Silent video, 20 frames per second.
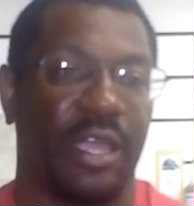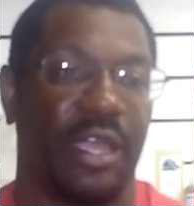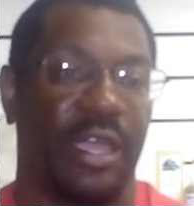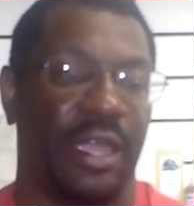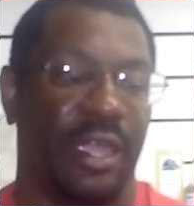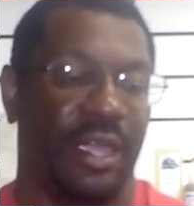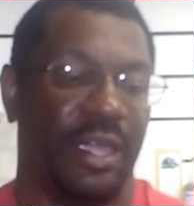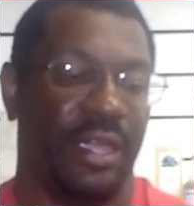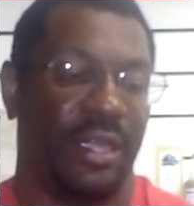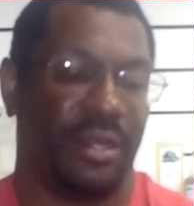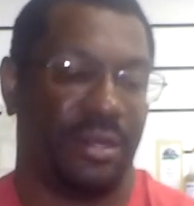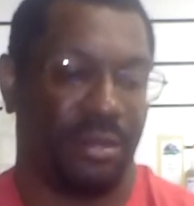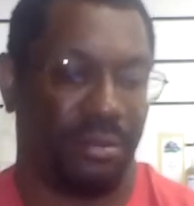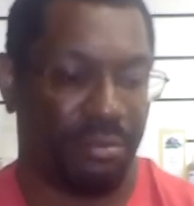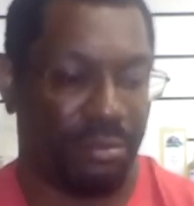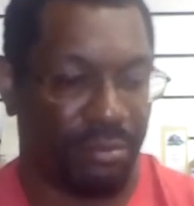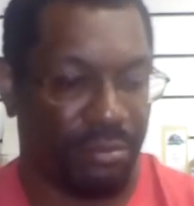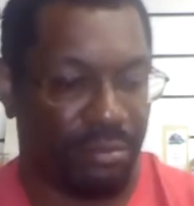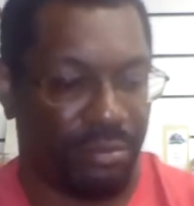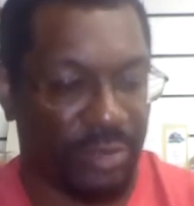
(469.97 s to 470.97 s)

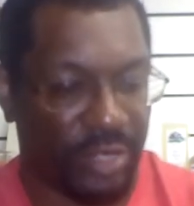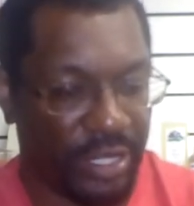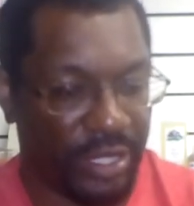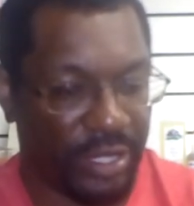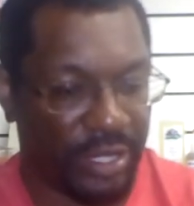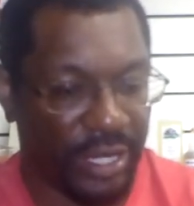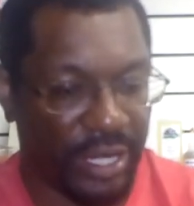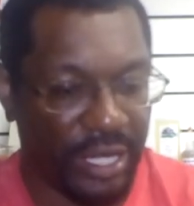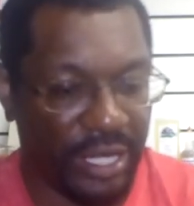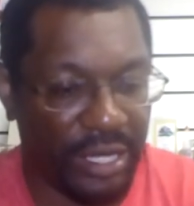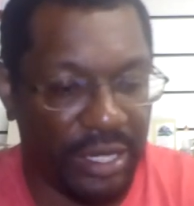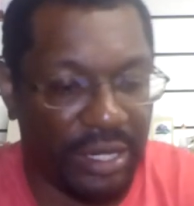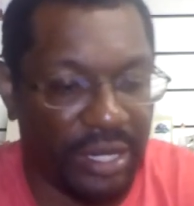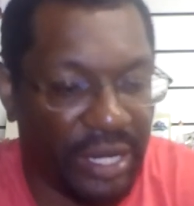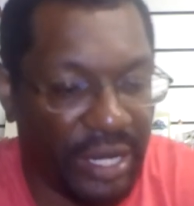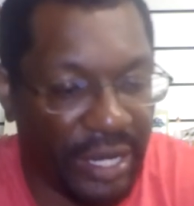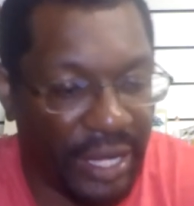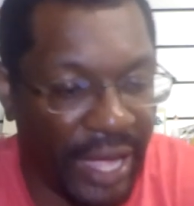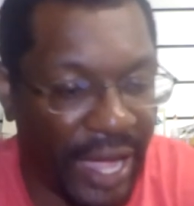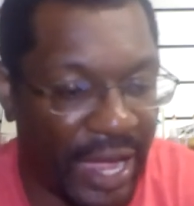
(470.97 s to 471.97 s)
And
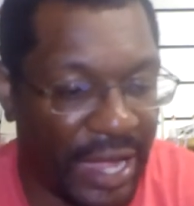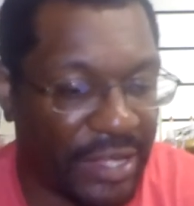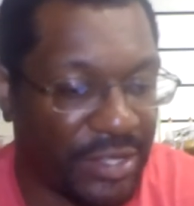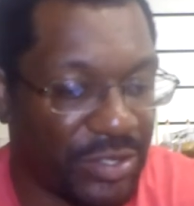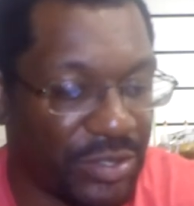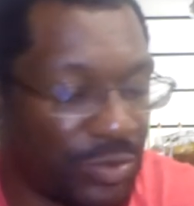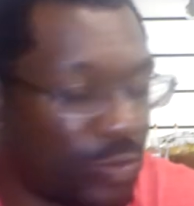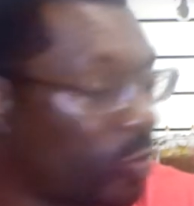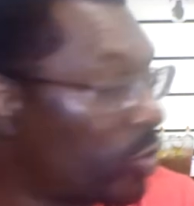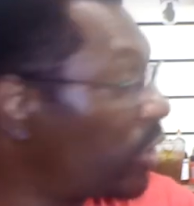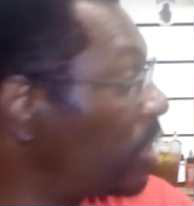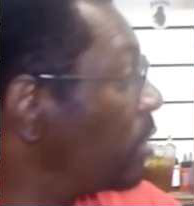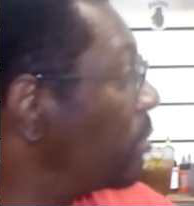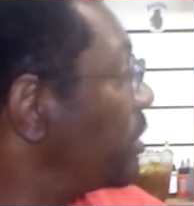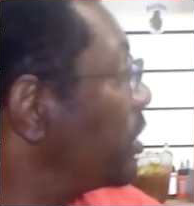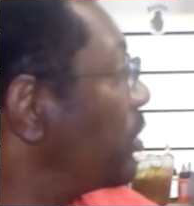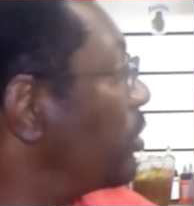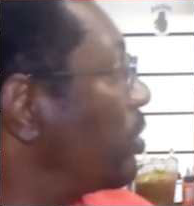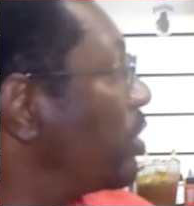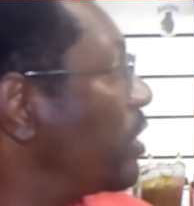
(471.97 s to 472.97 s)
again, guys, we're going
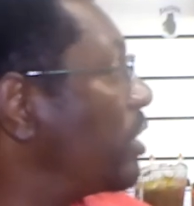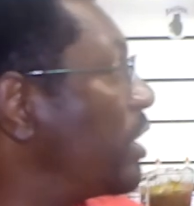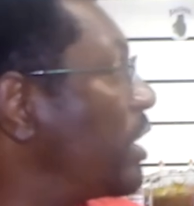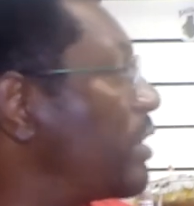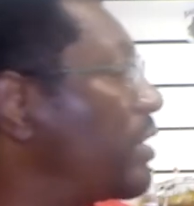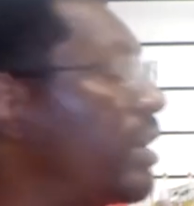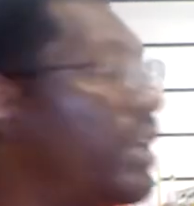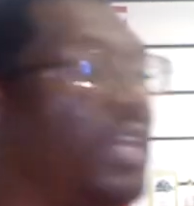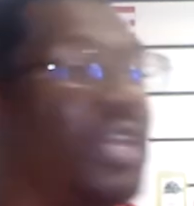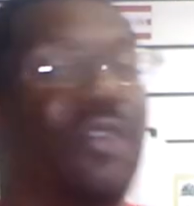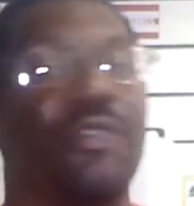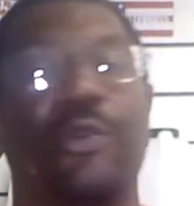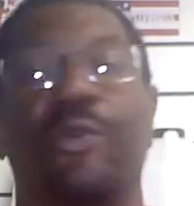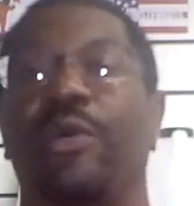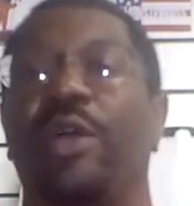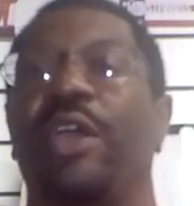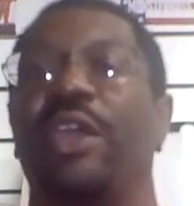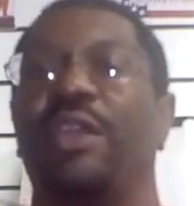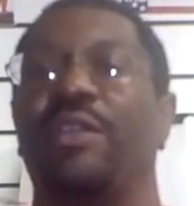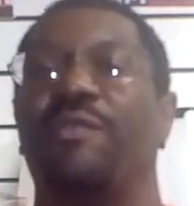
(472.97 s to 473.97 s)
to be doing another
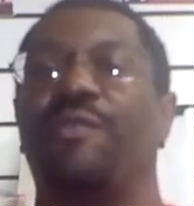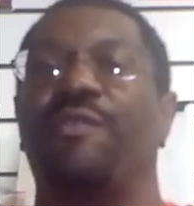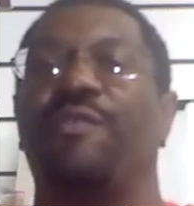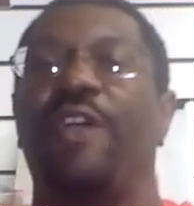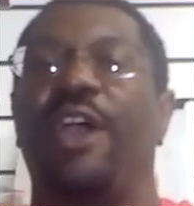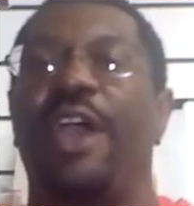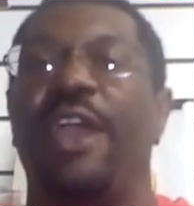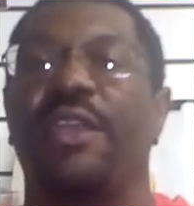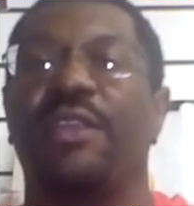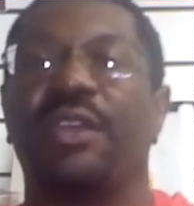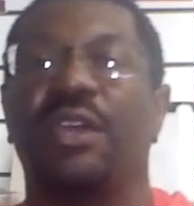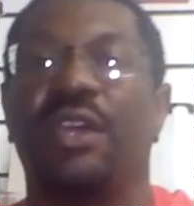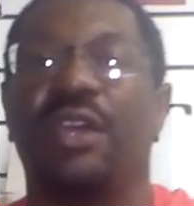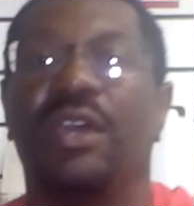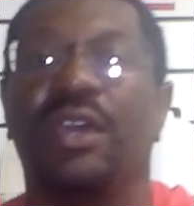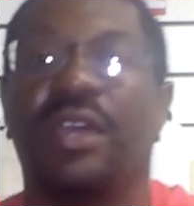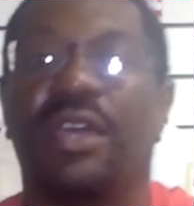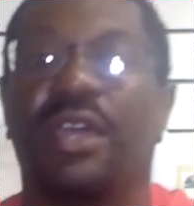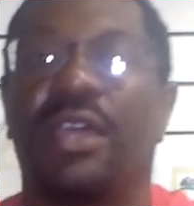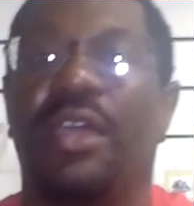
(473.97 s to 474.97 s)
giveaway. In fact,
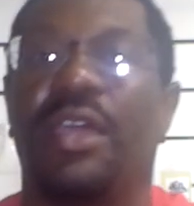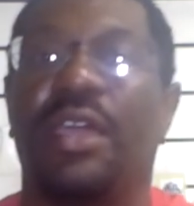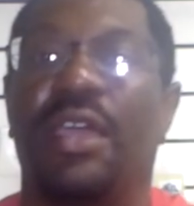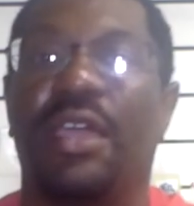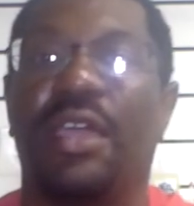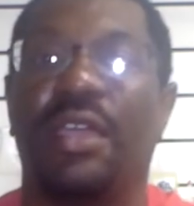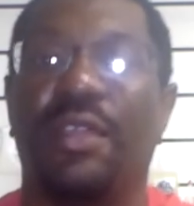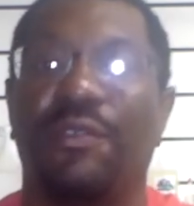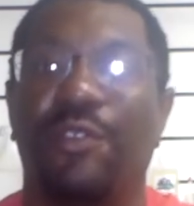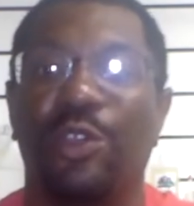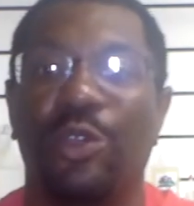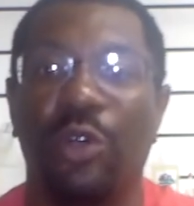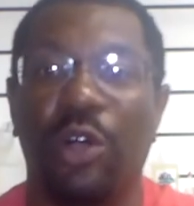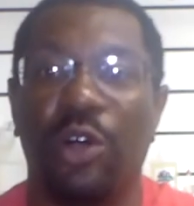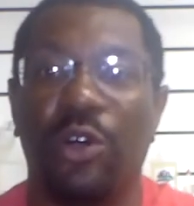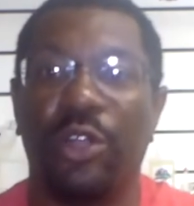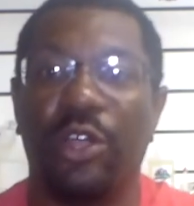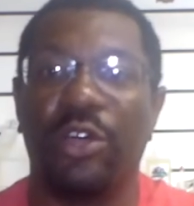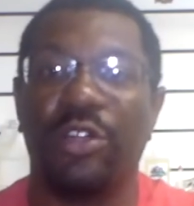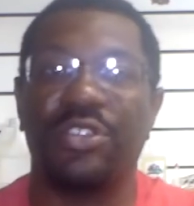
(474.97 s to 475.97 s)
if you
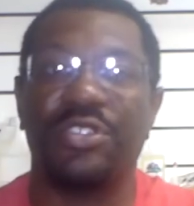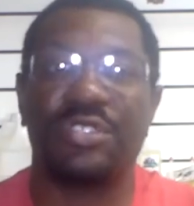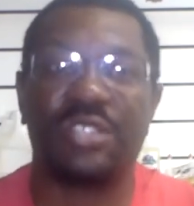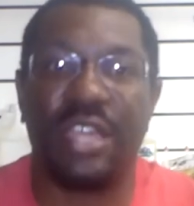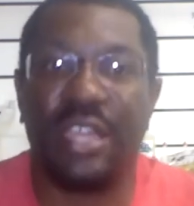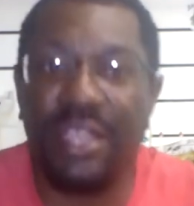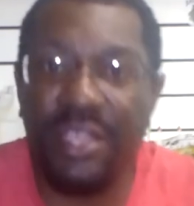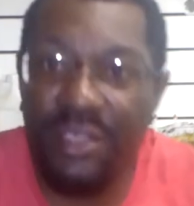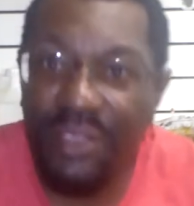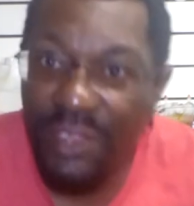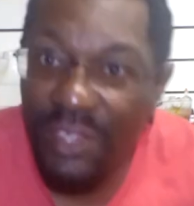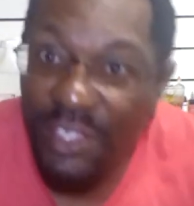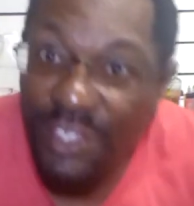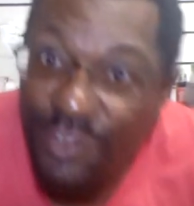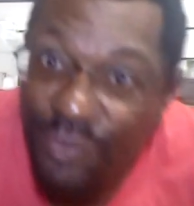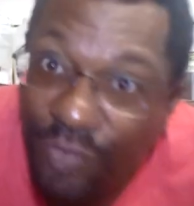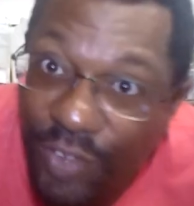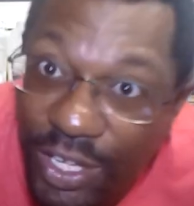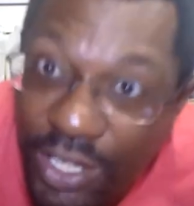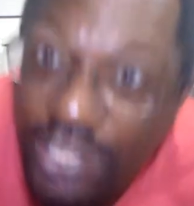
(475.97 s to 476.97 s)
hold on a second,
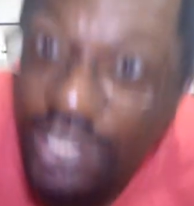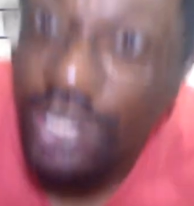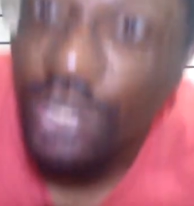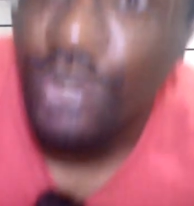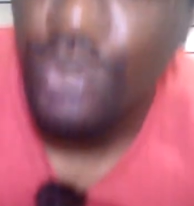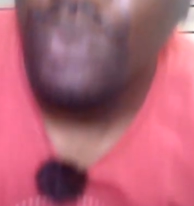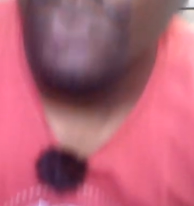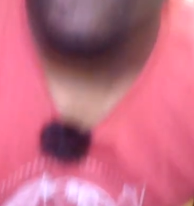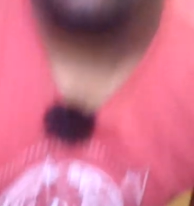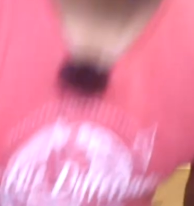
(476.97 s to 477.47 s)
this video